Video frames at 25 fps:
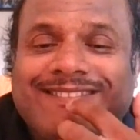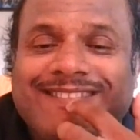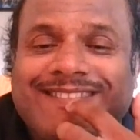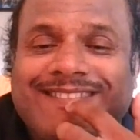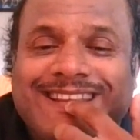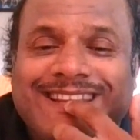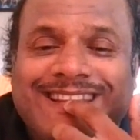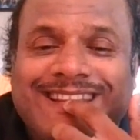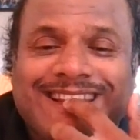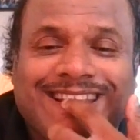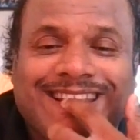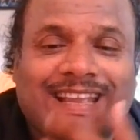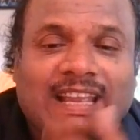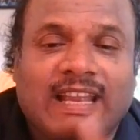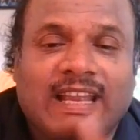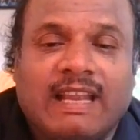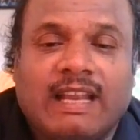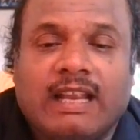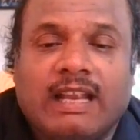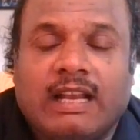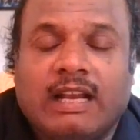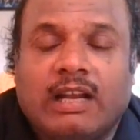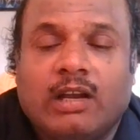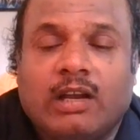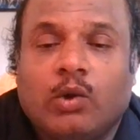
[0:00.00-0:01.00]
we
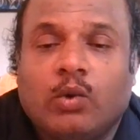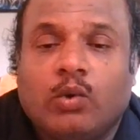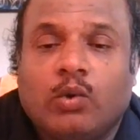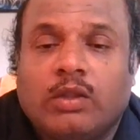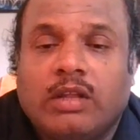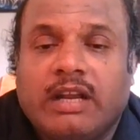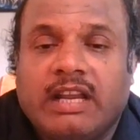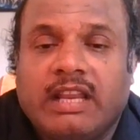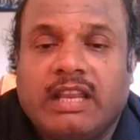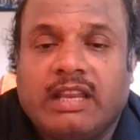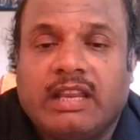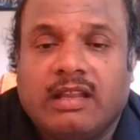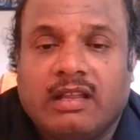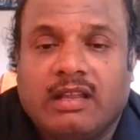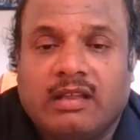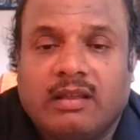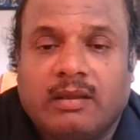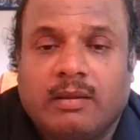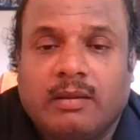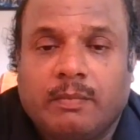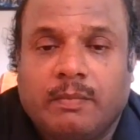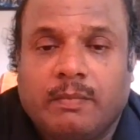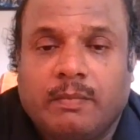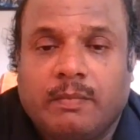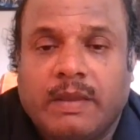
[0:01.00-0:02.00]
do that
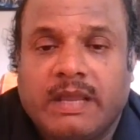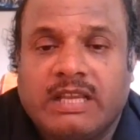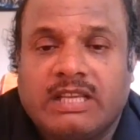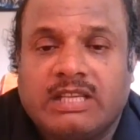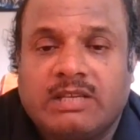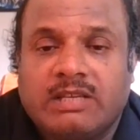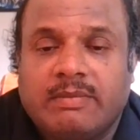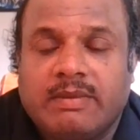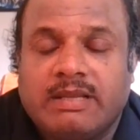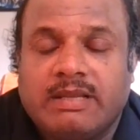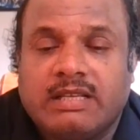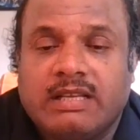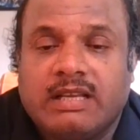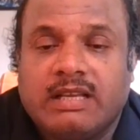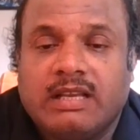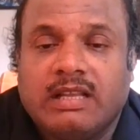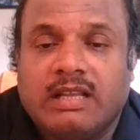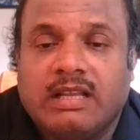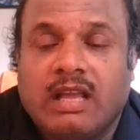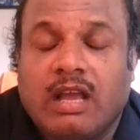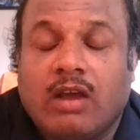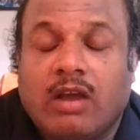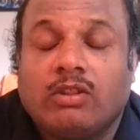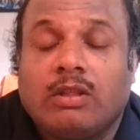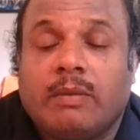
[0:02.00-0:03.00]
paste basically,
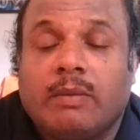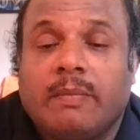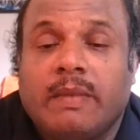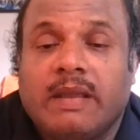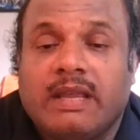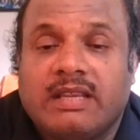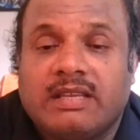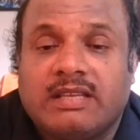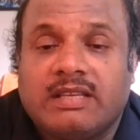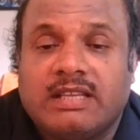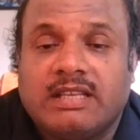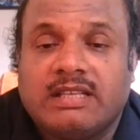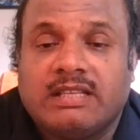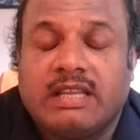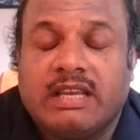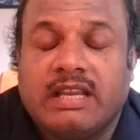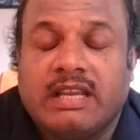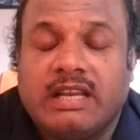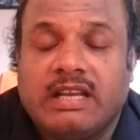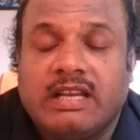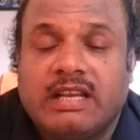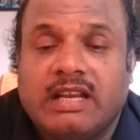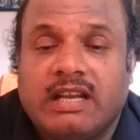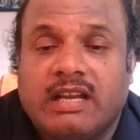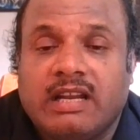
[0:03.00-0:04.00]
how the paste is
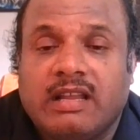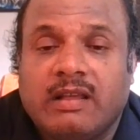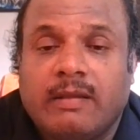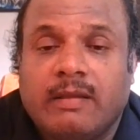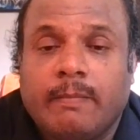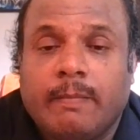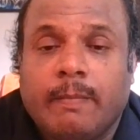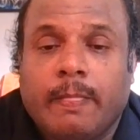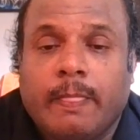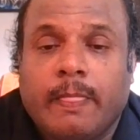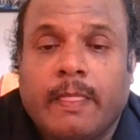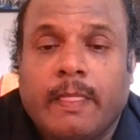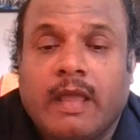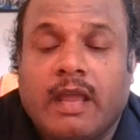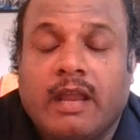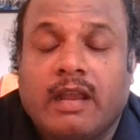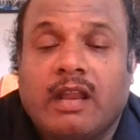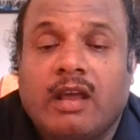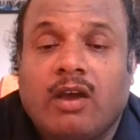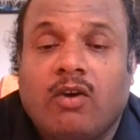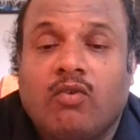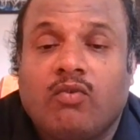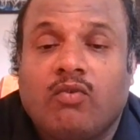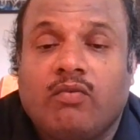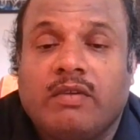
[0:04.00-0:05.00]
created, and
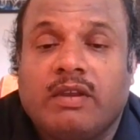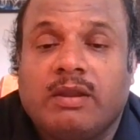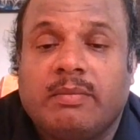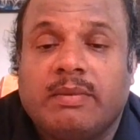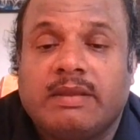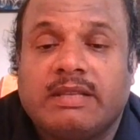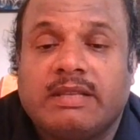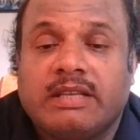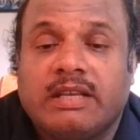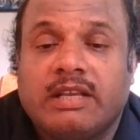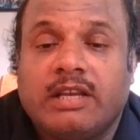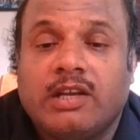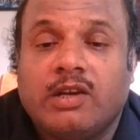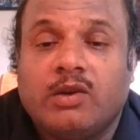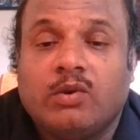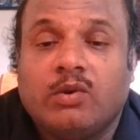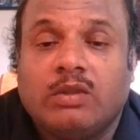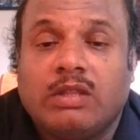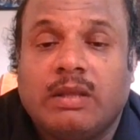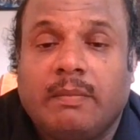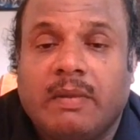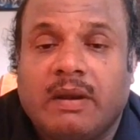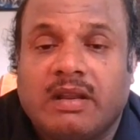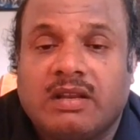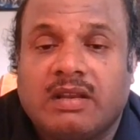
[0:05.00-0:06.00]
how we basically do
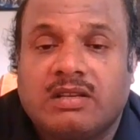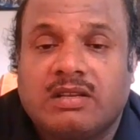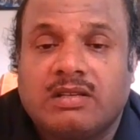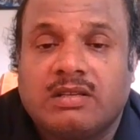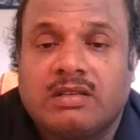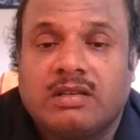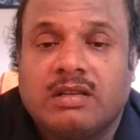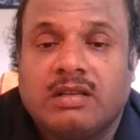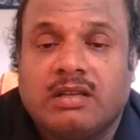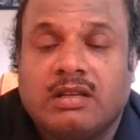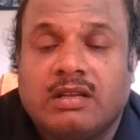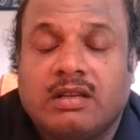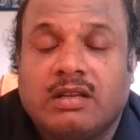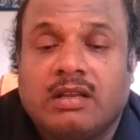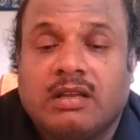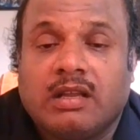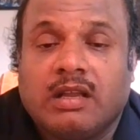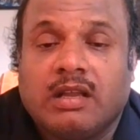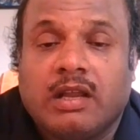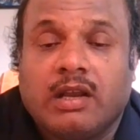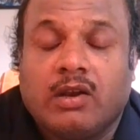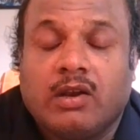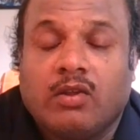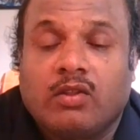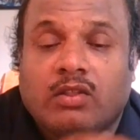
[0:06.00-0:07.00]
the brush,
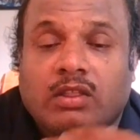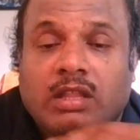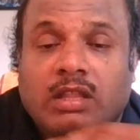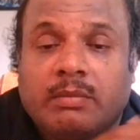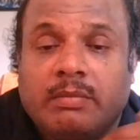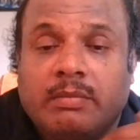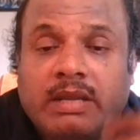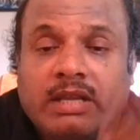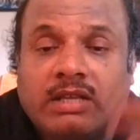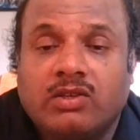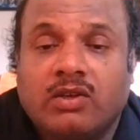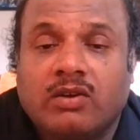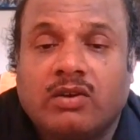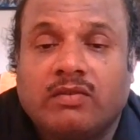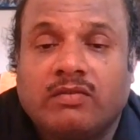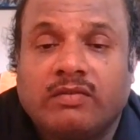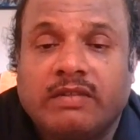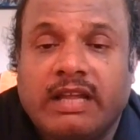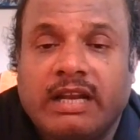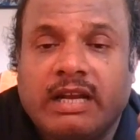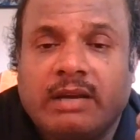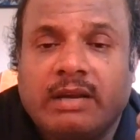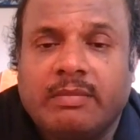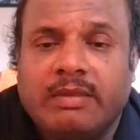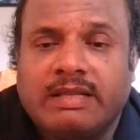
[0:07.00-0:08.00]
and on the base of
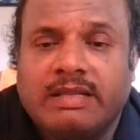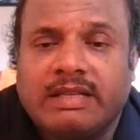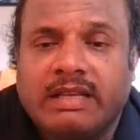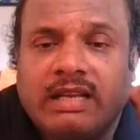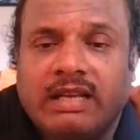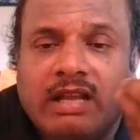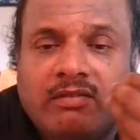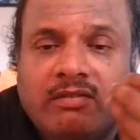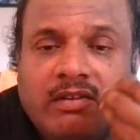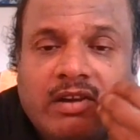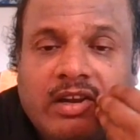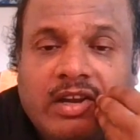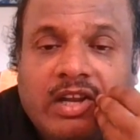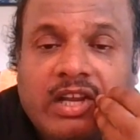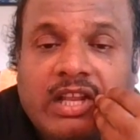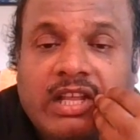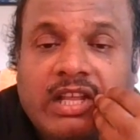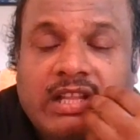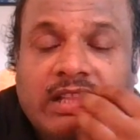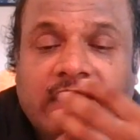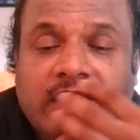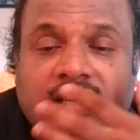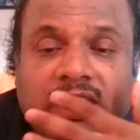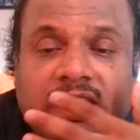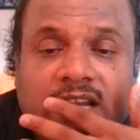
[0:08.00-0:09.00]
that basically our
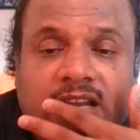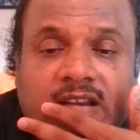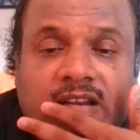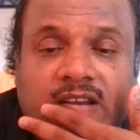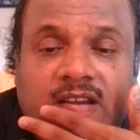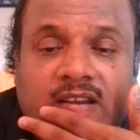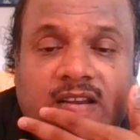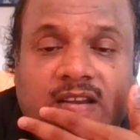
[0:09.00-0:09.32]
teeth get